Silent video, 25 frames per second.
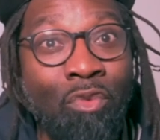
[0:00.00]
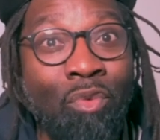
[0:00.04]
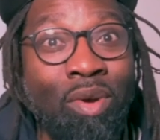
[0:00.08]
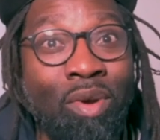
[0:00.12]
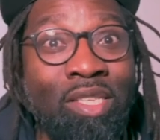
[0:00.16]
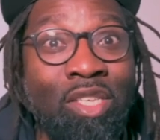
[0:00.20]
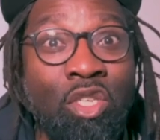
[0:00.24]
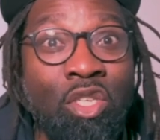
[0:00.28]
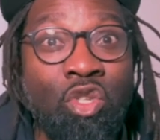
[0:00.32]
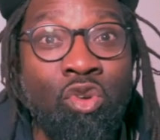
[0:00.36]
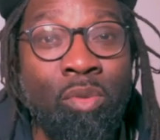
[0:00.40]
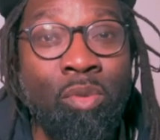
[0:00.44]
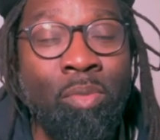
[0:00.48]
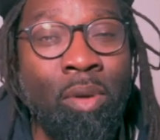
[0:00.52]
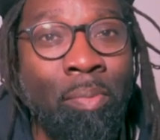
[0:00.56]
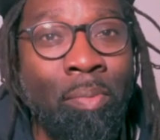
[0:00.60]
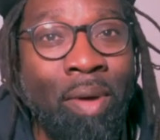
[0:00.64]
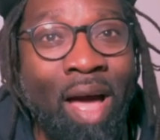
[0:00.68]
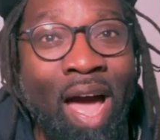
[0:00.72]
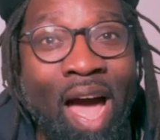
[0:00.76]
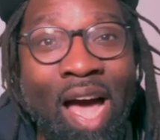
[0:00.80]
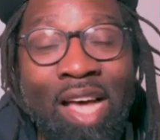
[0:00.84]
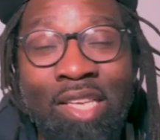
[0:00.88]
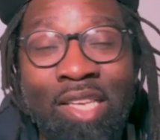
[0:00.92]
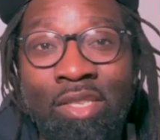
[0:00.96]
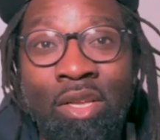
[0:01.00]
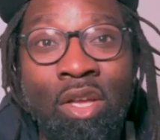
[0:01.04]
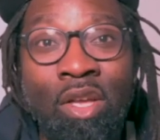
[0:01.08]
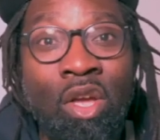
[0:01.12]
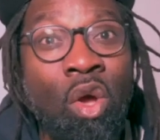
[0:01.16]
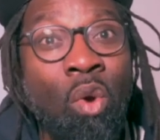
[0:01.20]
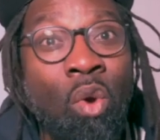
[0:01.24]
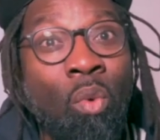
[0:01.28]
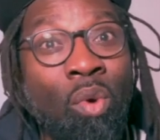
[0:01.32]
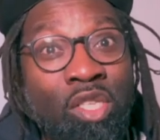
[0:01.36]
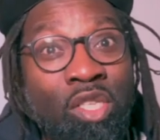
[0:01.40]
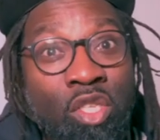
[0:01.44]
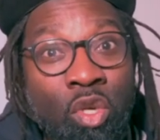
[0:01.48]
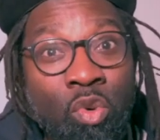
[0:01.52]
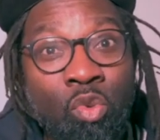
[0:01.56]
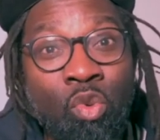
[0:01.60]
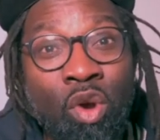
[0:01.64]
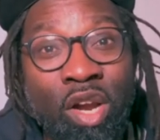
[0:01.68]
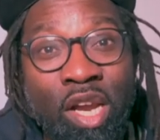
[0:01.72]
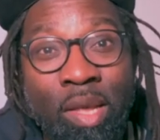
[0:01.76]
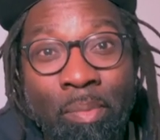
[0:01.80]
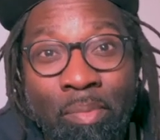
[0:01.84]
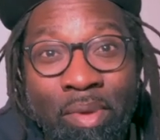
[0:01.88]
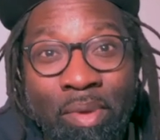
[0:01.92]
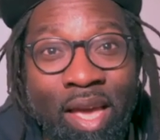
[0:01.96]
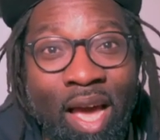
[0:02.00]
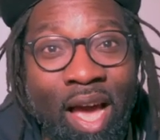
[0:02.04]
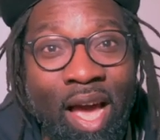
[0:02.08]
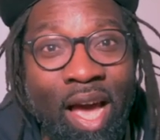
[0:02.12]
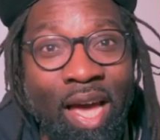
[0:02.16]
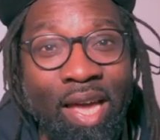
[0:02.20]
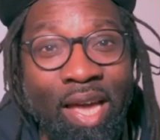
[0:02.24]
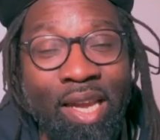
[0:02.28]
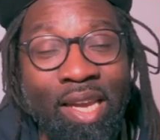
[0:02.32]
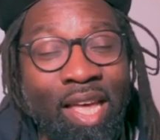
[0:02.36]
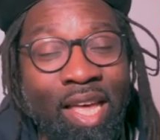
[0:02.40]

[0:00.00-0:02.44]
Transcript: when to dribble past, when to run in behind.